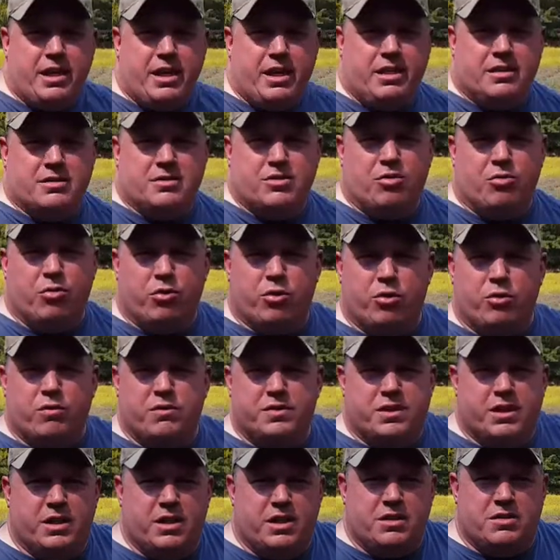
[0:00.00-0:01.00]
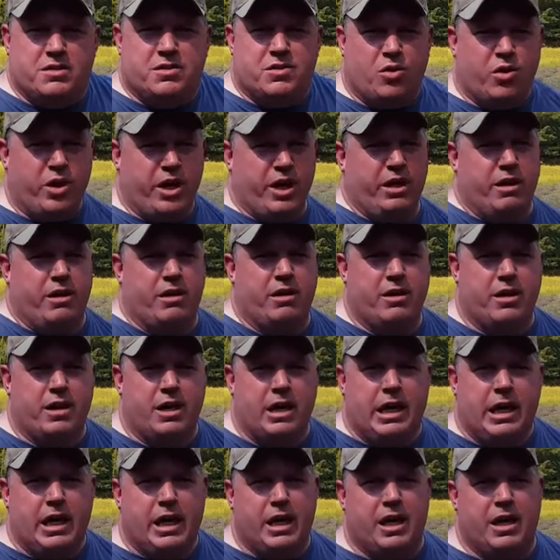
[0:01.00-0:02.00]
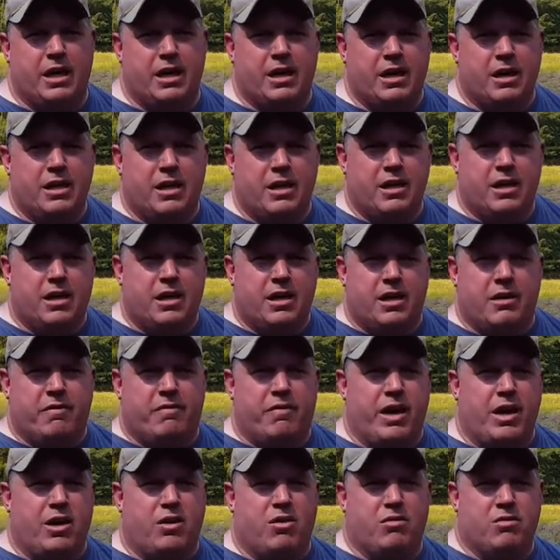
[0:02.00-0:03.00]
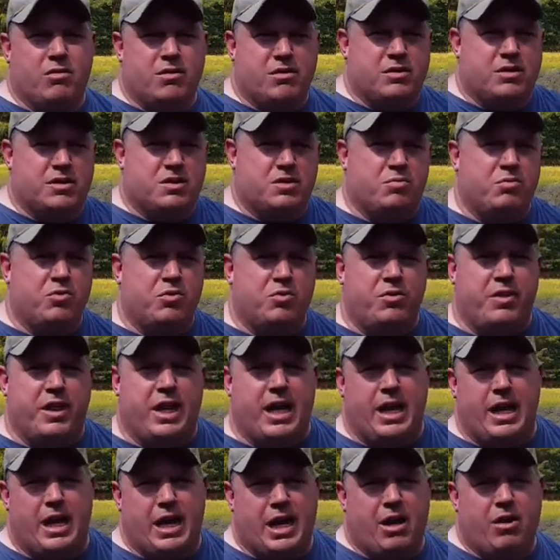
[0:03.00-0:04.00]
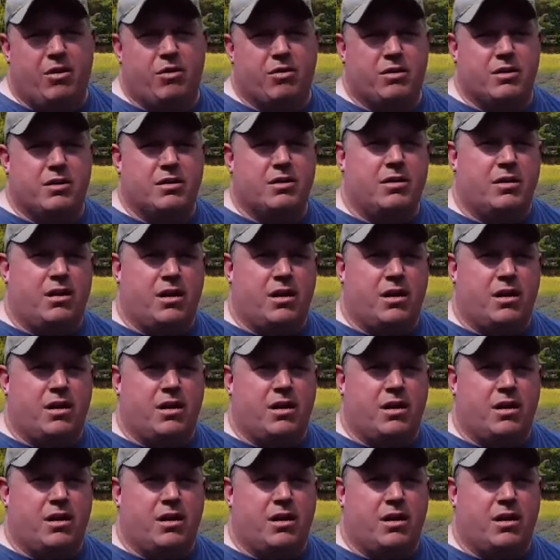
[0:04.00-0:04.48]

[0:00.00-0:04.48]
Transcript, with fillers: these grooves in the soil and if I don't smooth that out,